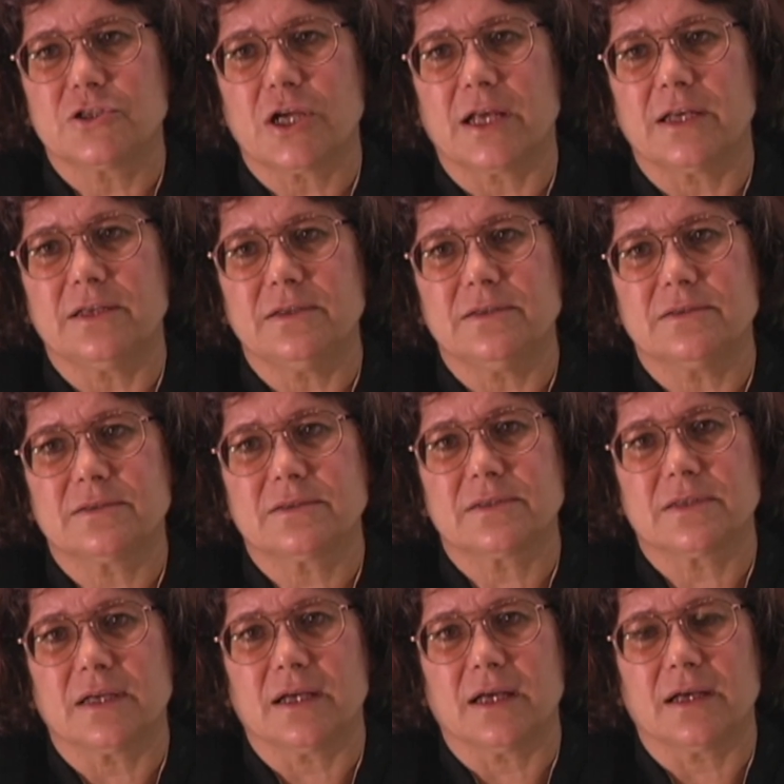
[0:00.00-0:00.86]

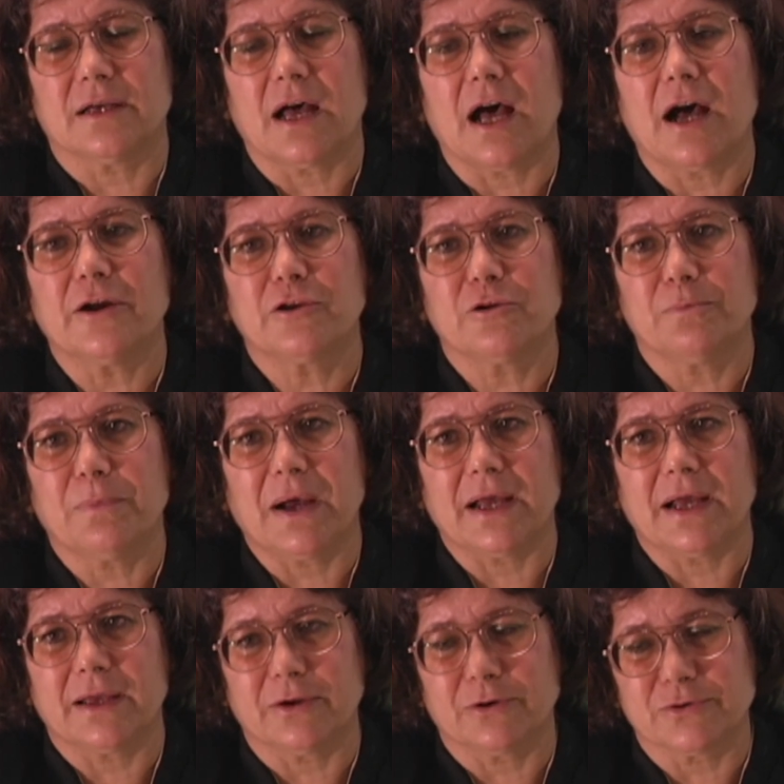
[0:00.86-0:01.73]
Chinese
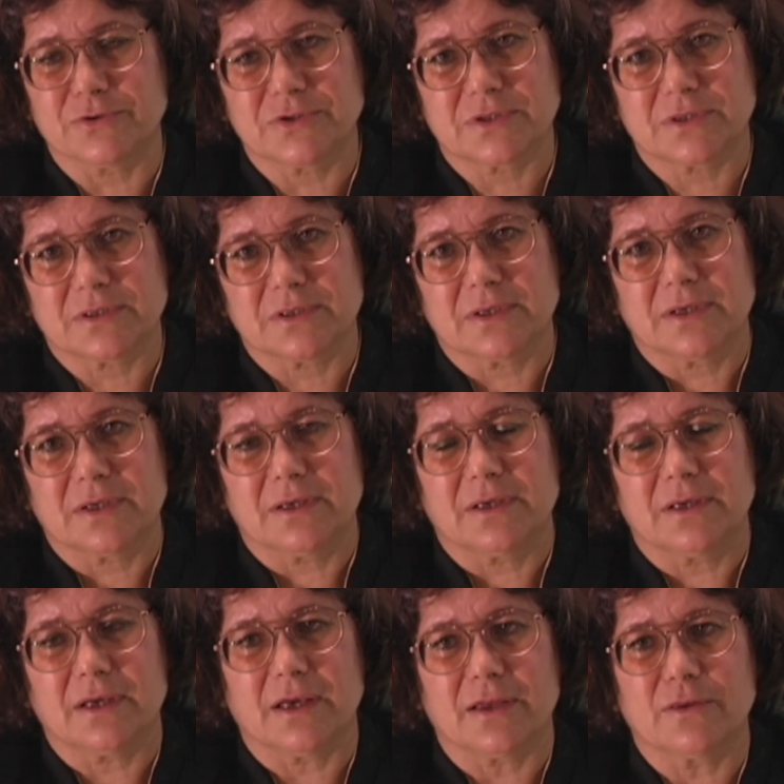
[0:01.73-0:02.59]
occupiers,
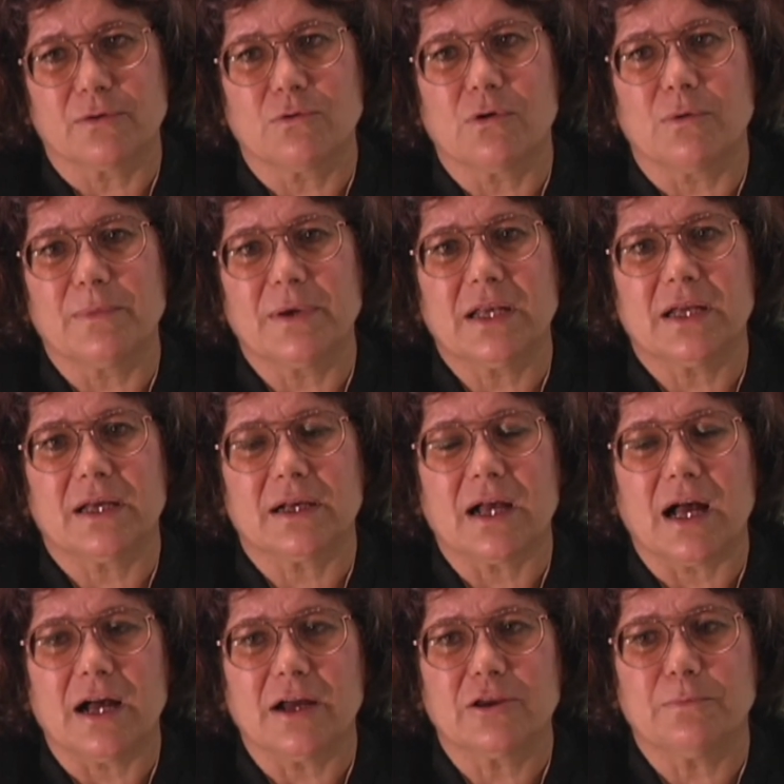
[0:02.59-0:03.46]
the
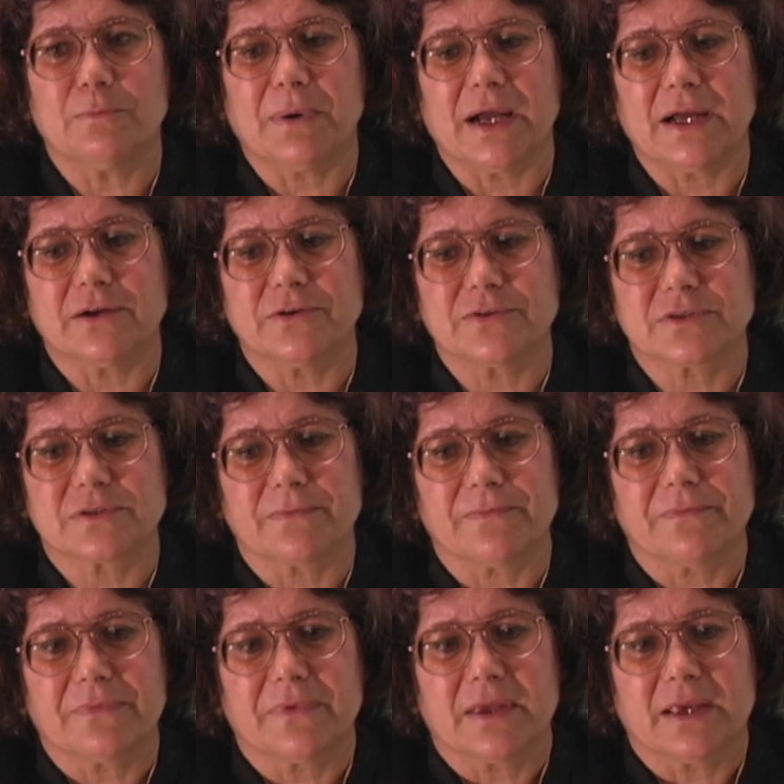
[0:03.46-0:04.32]
Kuomintang
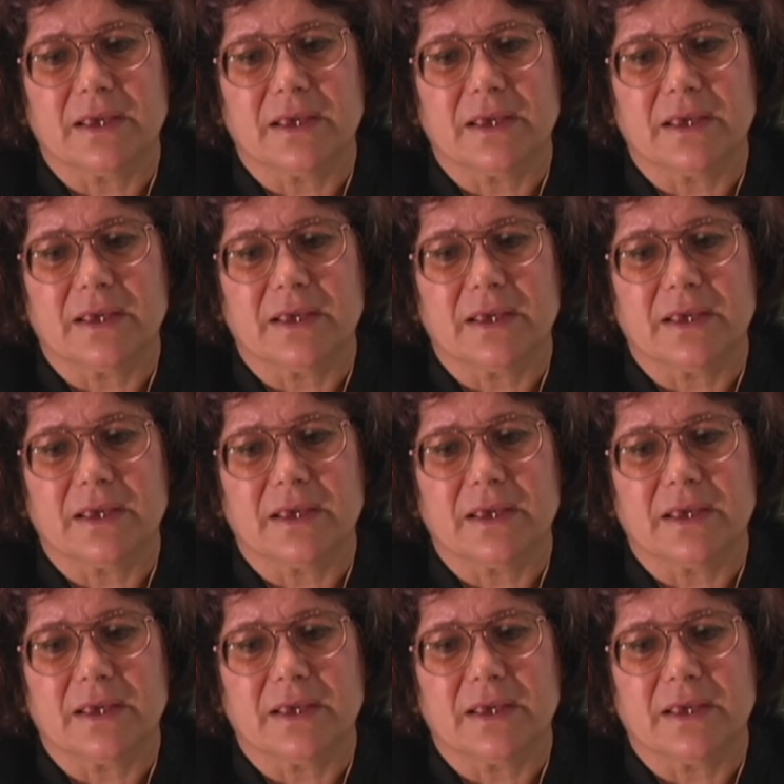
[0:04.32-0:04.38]
occupiers,